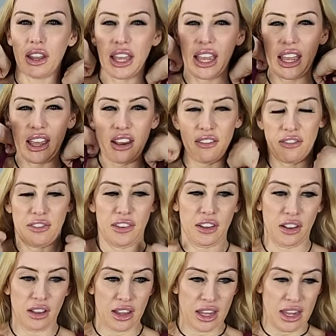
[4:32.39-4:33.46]
Like, I can
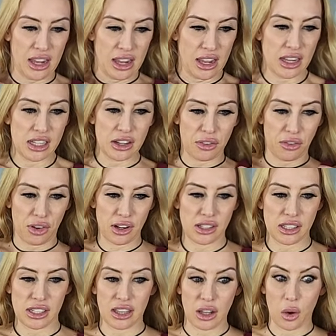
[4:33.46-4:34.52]
feel a
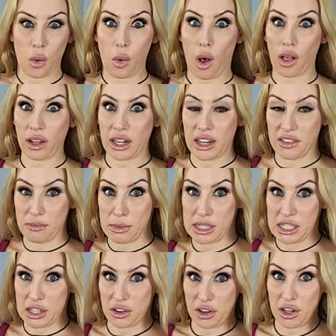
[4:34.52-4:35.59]
difference in the quality of
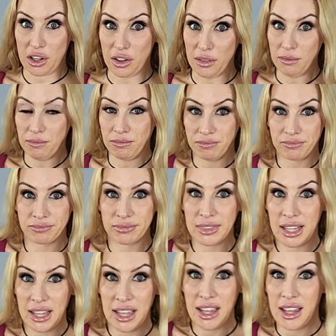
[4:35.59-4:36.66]
material.
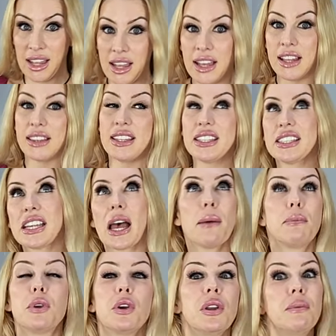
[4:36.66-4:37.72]
This top,
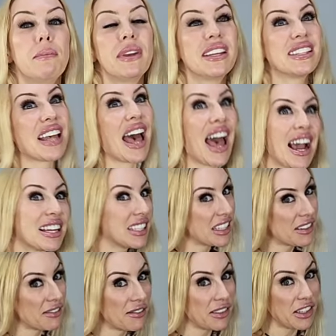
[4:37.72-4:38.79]
you couldn't be as
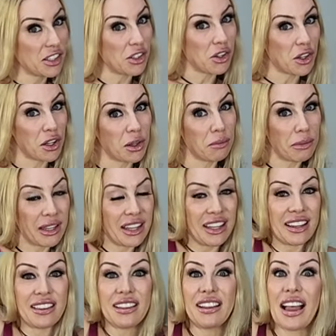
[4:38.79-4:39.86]
active as you could be
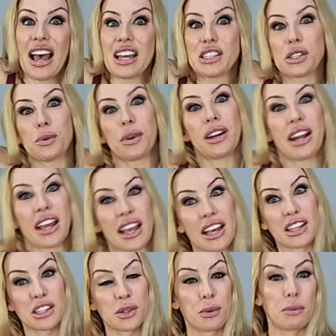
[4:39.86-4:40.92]
in the last one, I
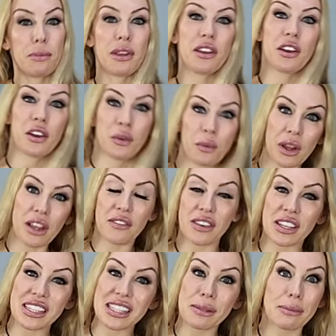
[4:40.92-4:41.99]
guess, would be a good way of
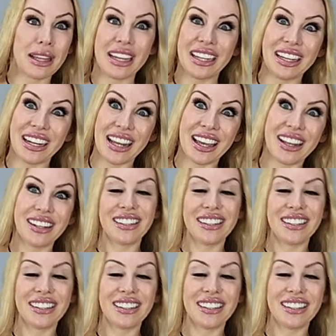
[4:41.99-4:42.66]
explaining it.